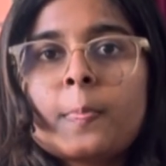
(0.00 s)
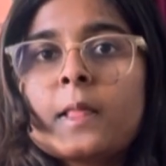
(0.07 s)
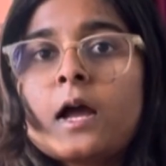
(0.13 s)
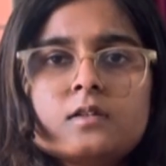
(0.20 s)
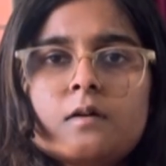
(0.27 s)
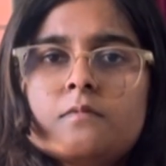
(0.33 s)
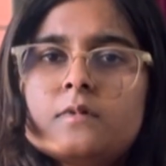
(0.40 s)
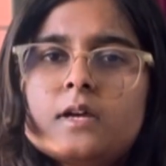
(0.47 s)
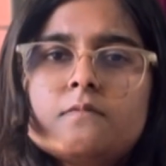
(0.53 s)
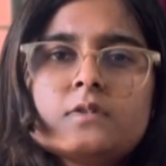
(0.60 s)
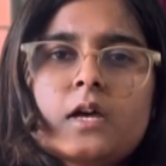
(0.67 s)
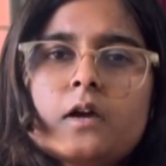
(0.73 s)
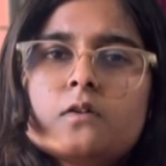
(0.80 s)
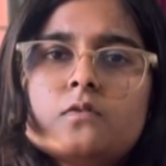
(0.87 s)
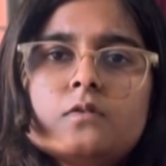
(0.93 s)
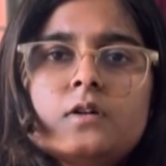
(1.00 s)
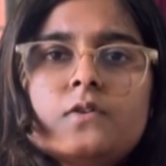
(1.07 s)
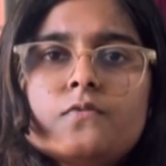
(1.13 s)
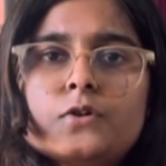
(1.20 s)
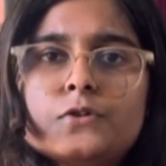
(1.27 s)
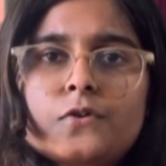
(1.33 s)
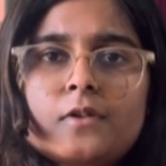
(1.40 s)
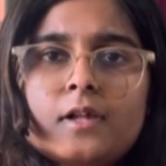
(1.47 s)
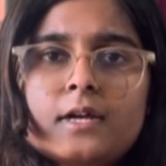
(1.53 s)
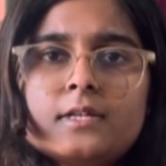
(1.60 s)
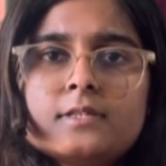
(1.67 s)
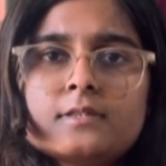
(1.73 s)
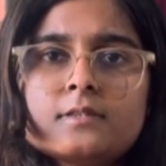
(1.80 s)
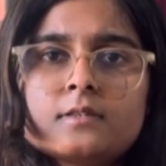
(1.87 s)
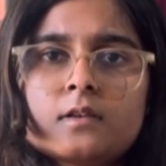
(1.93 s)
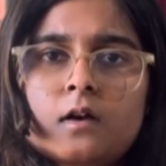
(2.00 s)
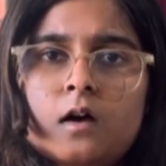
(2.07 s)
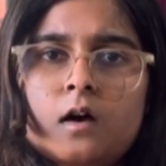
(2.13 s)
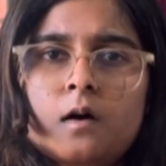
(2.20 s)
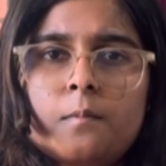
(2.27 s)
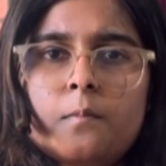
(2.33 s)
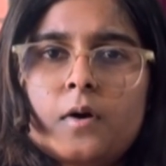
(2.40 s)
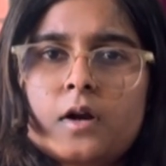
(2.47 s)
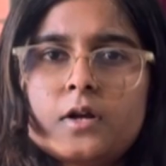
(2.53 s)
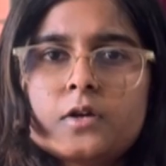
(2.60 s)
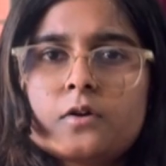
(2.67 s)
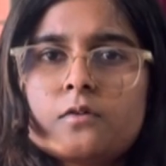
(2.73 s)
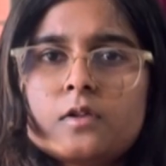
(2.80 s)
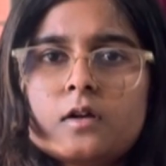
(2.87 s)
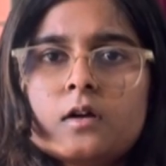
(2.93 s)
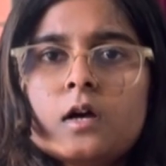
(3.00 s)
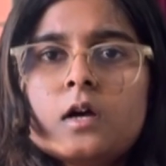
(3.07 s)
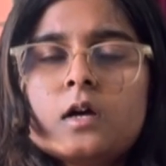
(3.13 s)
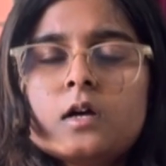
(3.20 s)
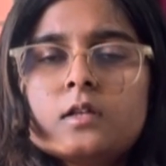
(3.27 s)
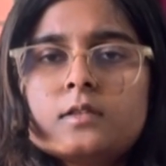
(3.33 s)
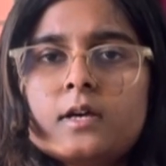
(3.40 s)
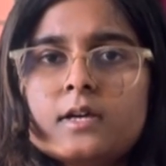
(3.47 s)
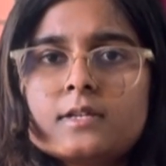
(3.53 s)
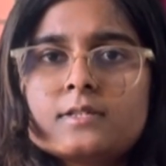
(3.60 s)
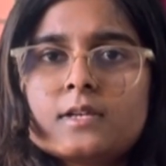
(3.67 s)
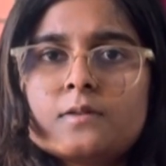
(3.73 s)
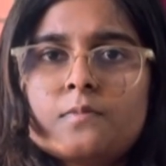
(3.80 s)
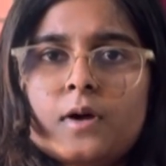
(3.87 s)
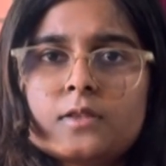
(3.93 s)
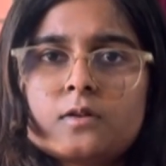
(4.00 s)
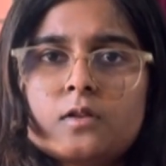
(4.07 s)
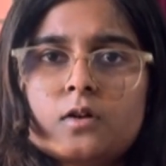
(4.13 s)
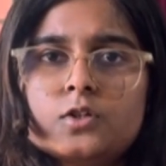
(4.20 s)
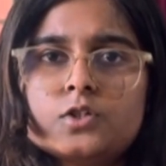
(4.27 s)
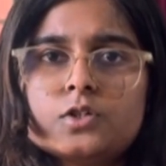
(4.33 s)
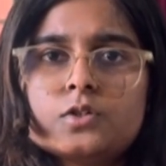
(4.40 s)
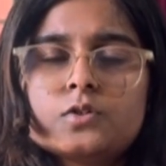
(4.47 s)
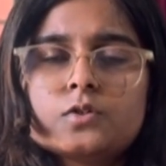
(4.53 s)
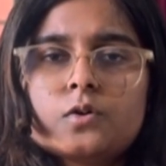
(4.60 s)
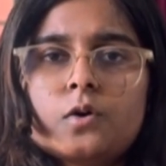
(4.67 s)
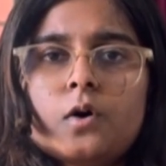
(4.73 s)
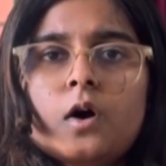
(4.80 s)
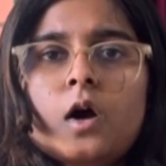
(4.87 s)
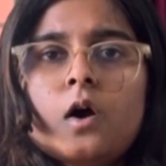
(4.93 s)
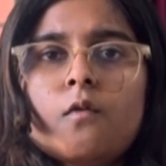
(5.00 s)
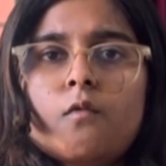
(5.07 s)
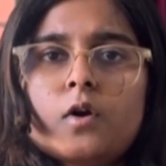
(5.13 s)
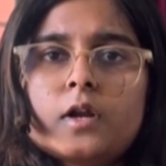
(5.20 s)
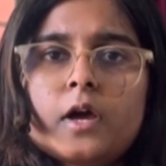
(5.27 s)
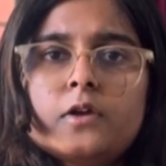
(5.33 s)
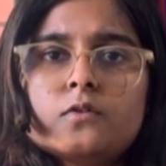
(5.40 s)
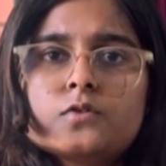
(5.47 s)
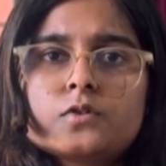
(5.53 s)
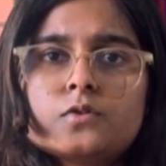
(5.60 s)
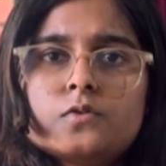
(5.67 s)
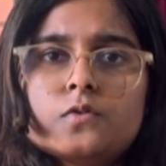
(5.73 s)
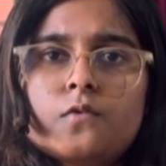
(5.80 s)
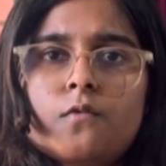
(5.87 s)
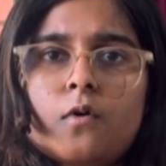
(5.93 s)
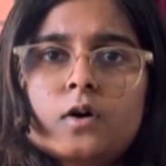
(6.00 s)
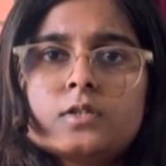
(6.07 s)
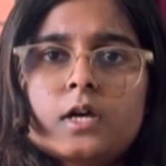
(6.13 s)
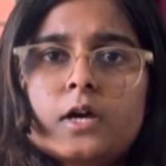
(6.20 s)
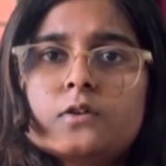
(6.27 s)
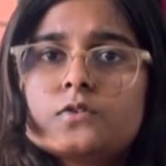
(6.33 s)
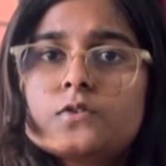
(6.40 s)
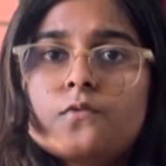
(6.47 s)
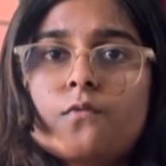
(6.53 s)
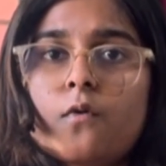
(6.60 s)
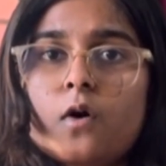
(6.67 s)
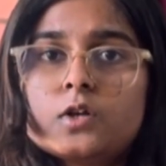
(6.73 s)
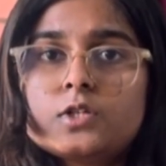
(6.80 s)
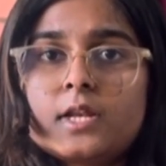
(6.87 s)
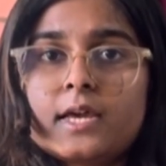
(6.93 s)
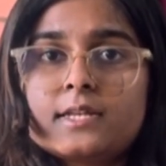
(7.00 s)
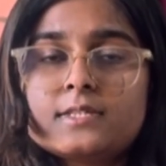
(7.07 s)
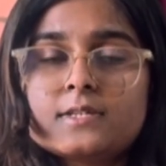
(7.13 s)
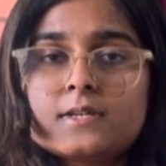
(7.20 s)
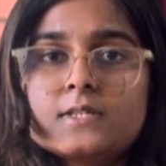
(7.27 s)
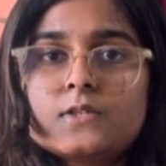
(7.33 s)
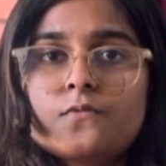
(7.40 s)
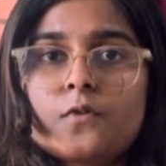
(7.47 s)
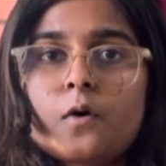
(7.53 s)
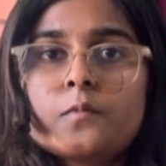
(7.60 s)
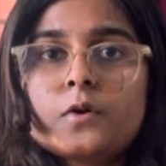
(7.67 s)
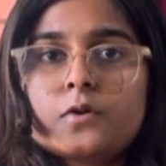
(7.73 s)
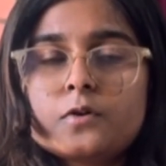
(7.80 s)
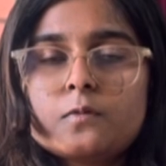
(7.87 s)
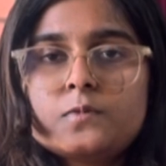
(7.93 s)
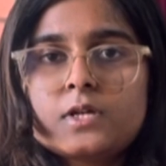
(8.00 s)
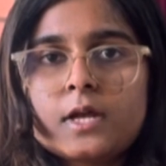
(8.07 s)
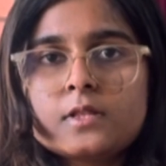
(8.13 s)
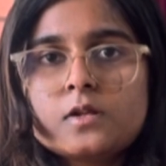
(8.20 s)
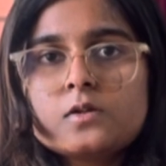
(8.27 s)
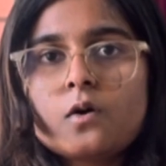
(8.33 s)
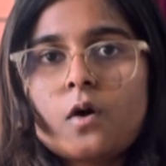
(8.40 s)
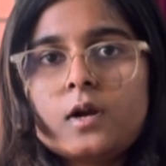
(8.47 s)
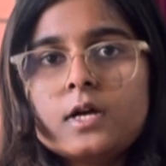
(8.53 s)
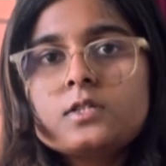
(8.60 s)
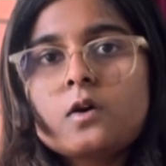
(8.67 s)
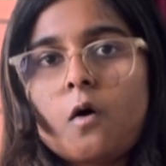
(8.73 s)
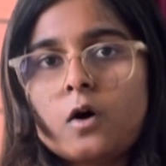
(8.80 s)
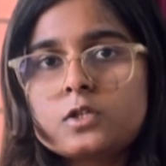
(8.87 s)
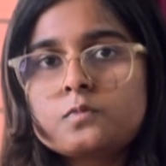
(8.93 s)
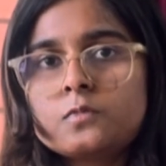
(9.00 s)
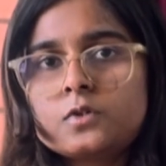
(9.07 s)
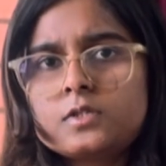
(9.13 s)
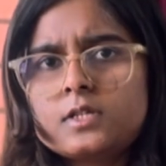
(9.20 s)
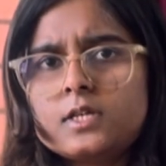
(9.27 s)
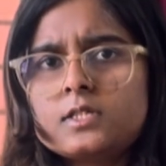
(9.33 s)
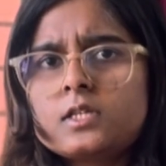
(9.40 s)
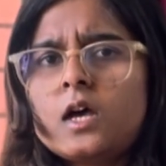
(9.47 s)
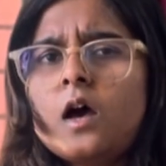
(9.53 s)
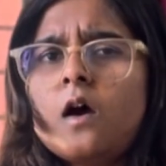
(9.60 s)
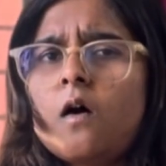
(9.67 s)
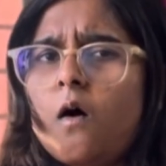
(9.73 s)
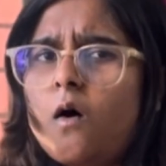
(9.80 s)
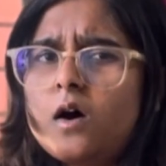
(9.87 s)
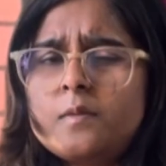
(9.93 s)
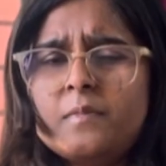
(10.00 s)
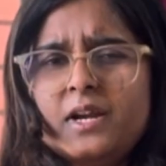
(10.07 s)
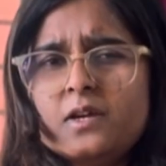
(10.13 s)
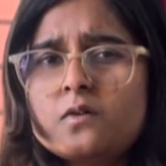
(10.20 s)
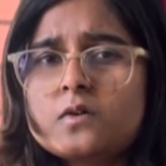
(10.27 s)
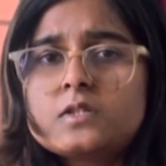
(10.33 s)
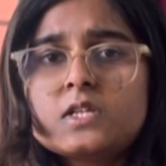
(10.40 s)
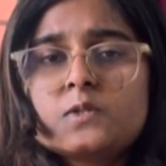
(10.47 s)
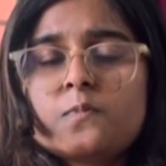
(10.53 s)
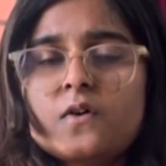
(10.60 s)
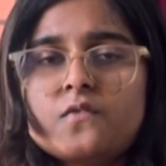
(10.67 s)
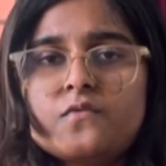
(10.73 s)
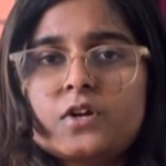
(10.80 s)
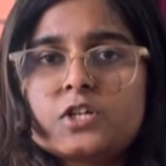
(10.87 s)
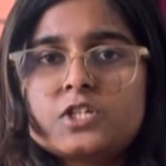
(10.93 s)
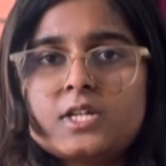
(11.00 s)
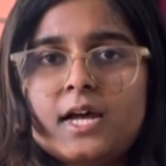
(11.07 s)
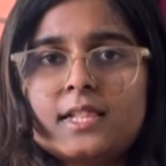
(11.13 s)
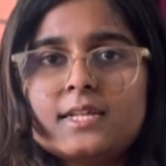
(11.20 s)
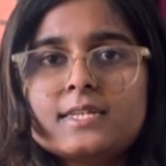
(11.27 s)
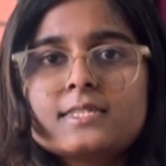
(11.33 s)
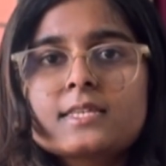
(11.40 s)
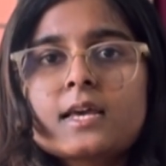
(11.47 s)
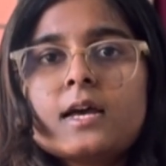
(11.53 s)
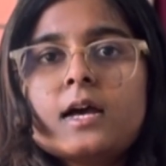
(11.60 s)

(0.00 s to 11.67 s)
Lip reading: Sometimes I couldn't visualize particular things in pathology. So what I used to do was I used to watch lectures from YouTube channel called as Osmosis or Medicosis Perfectionalis.